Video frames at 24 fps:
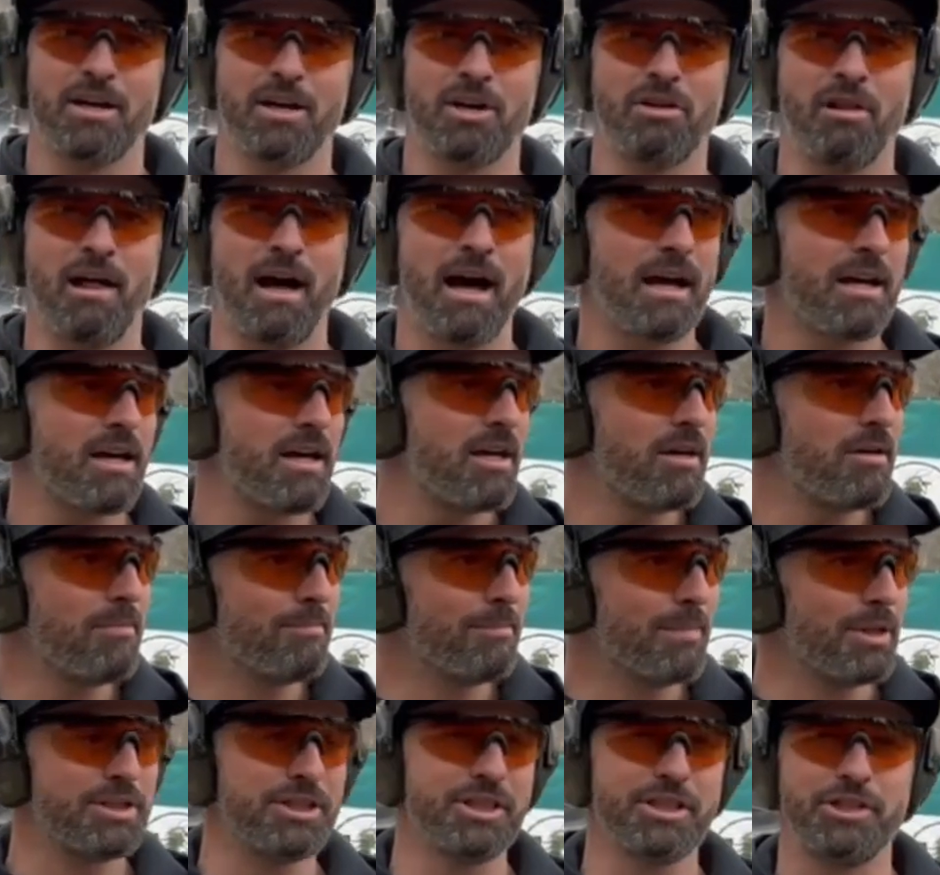Glock
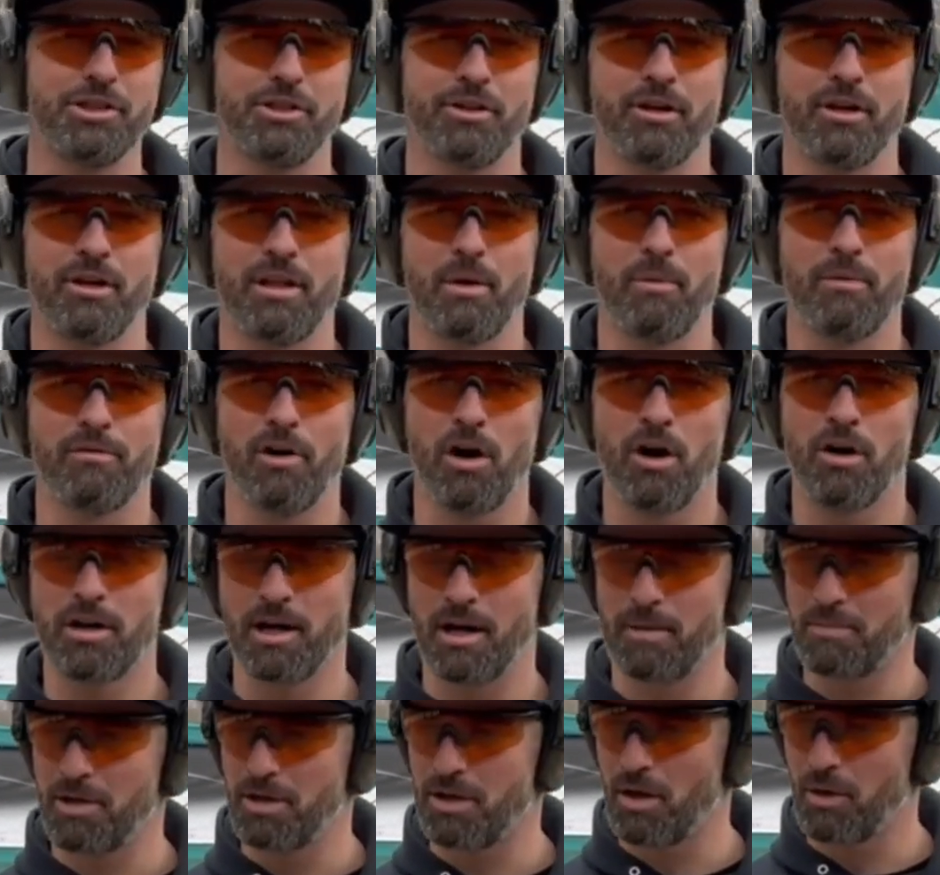mushy trigger that we've all
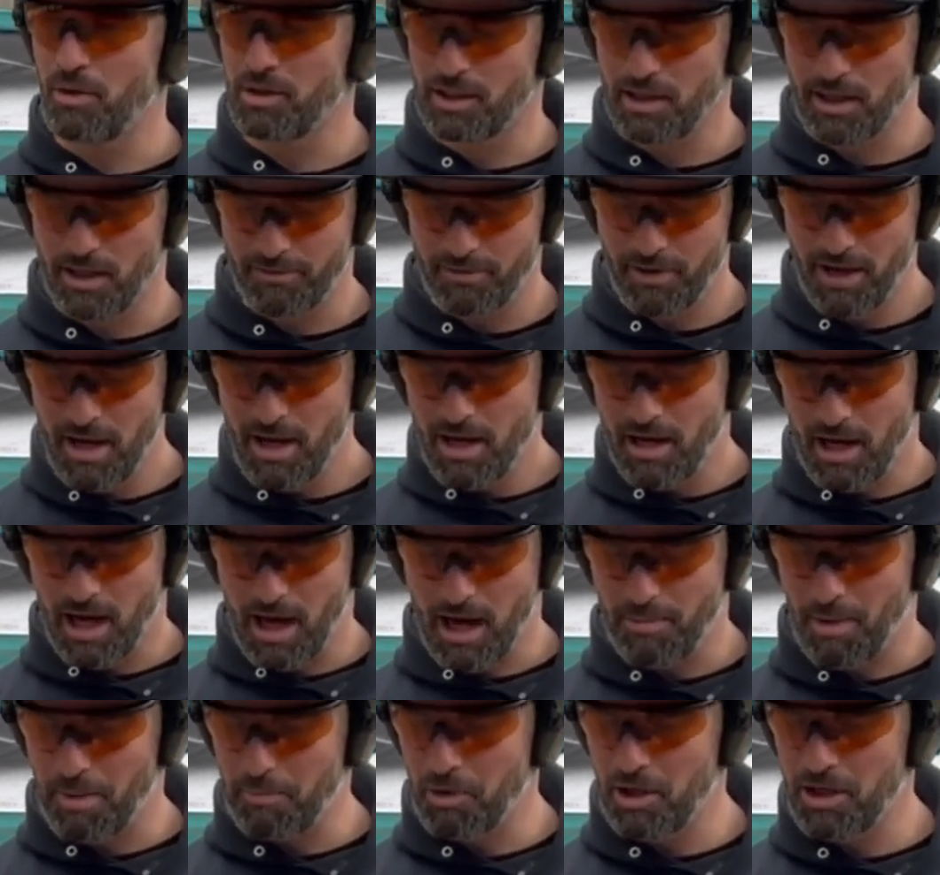come to know and love,
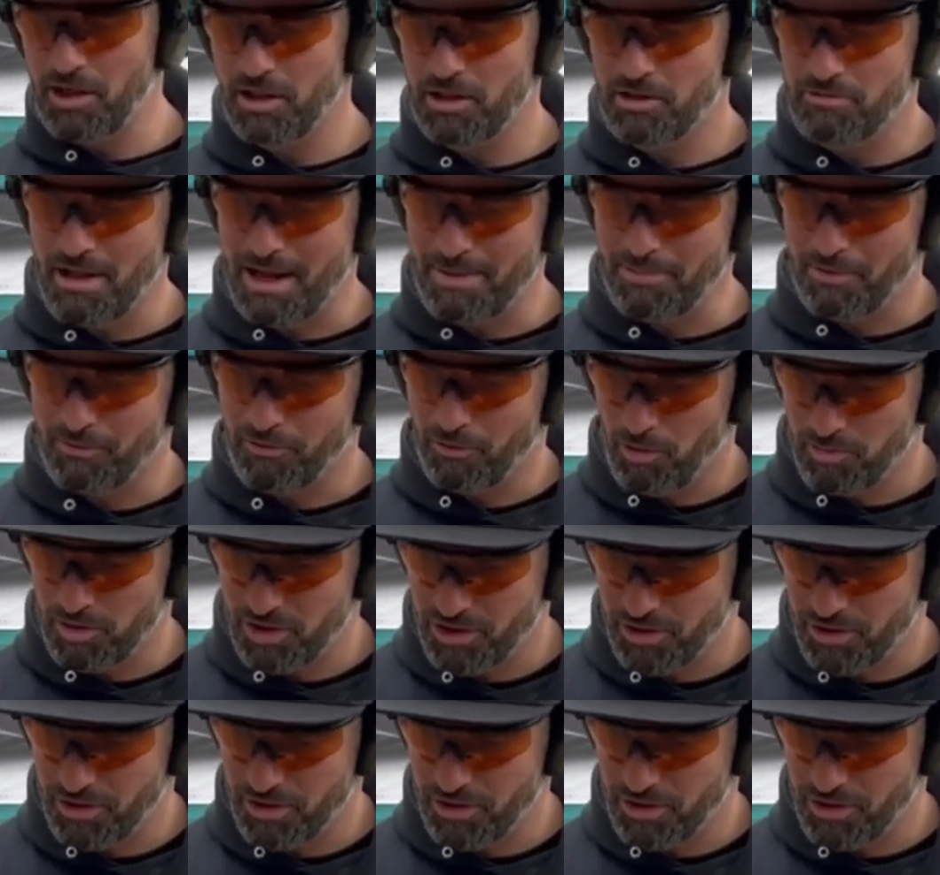I'm running the Glock performance